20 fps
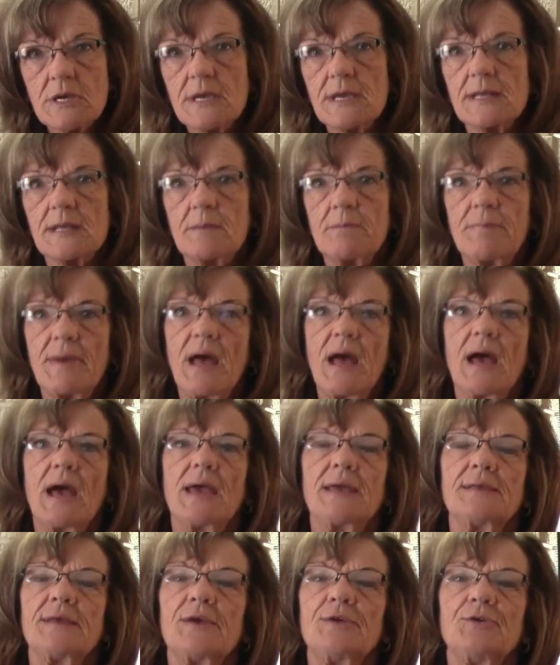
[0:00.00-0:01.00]
in a
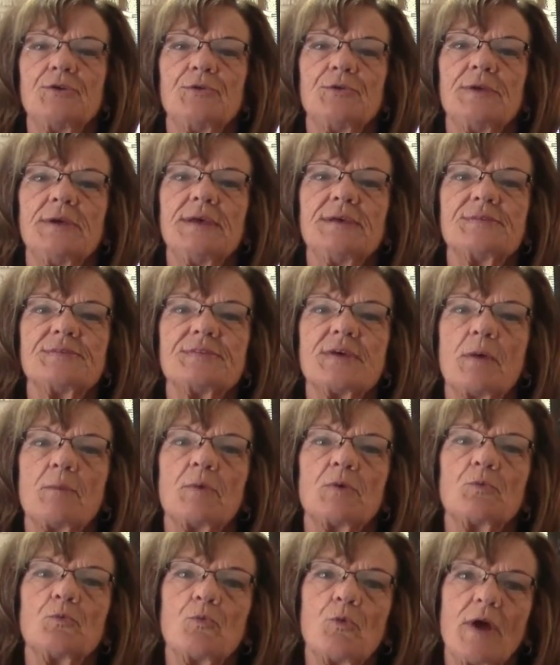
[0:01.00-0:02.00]
bind and you need
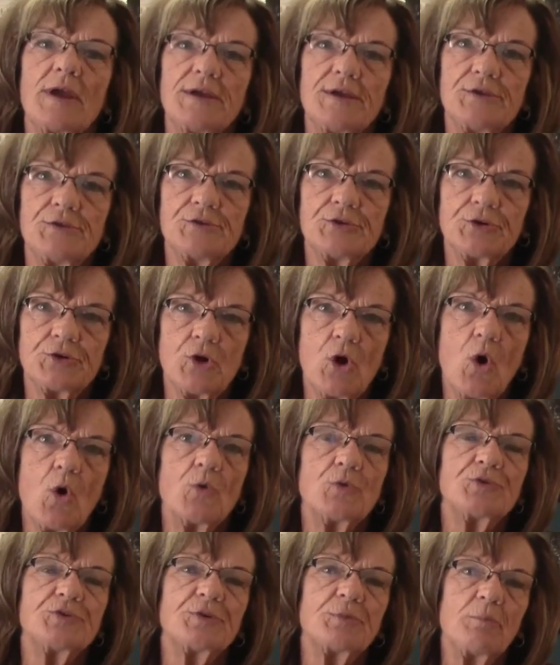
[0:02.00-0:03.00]
someone ready to
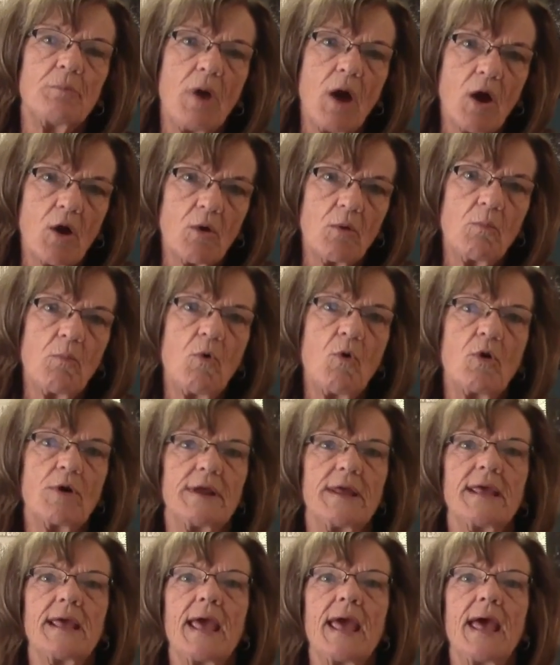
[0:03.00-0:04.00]
go tomorrow
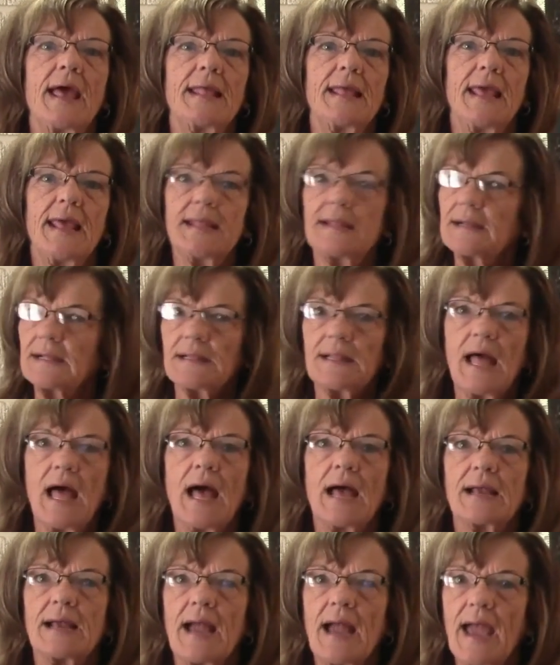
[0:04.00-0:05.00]
morning at 8
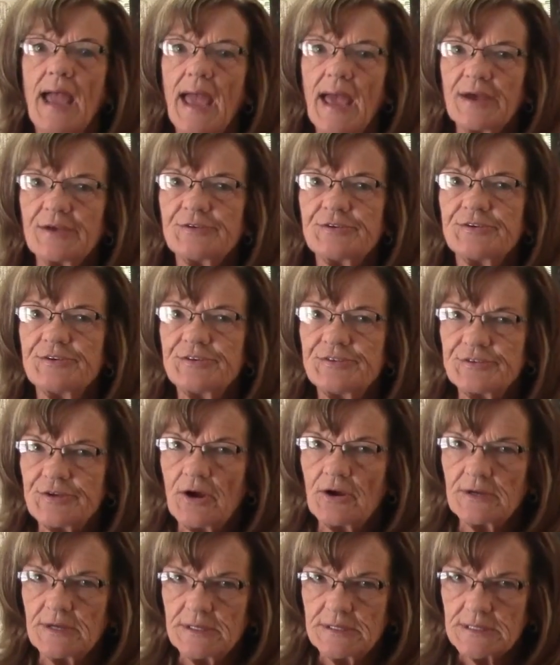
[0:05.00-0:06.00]
o'clock, actually
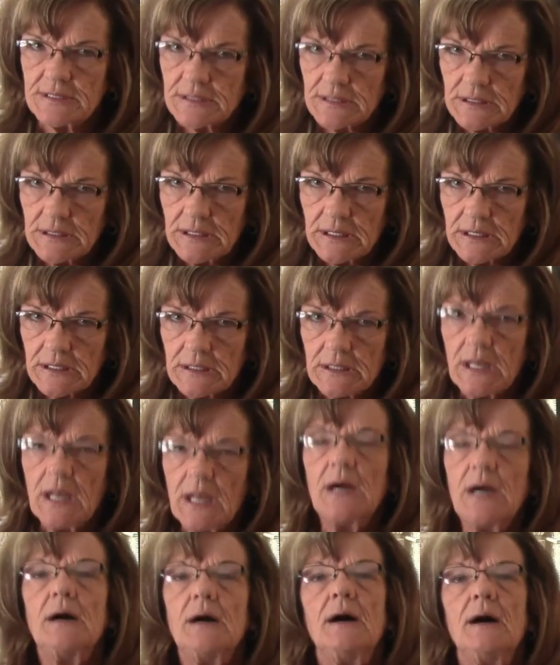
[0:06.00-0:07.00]
starting to clean,
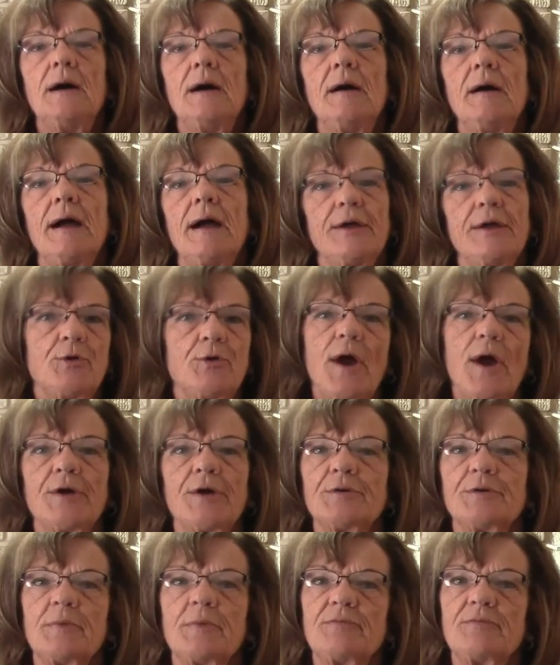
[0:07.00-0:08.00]
and you
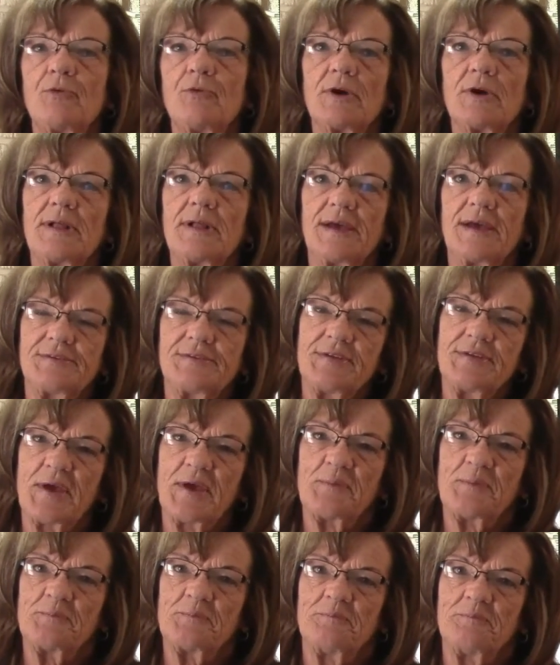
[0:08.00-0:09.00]
hired them at 4 o'clock
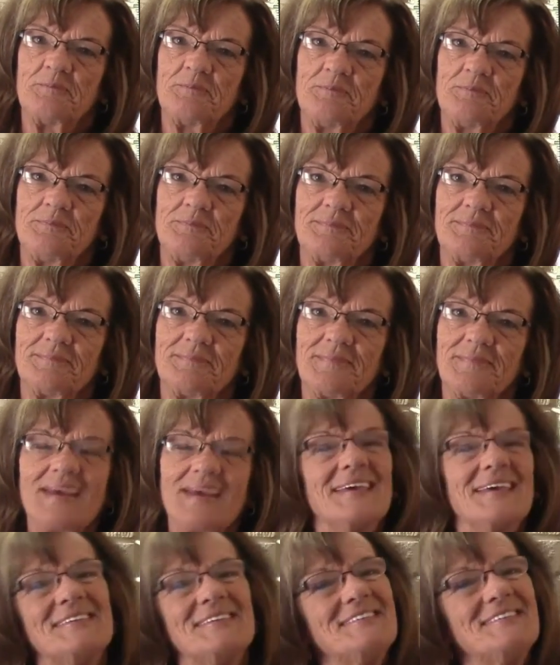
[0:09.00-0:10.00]
today.
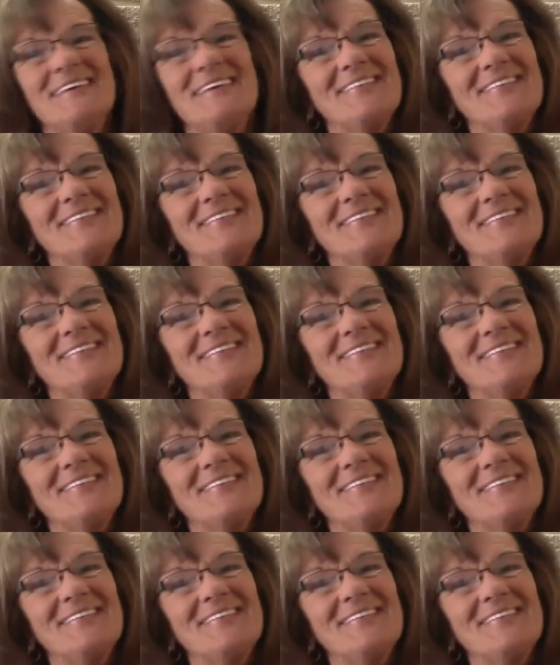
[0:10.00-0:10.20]
See you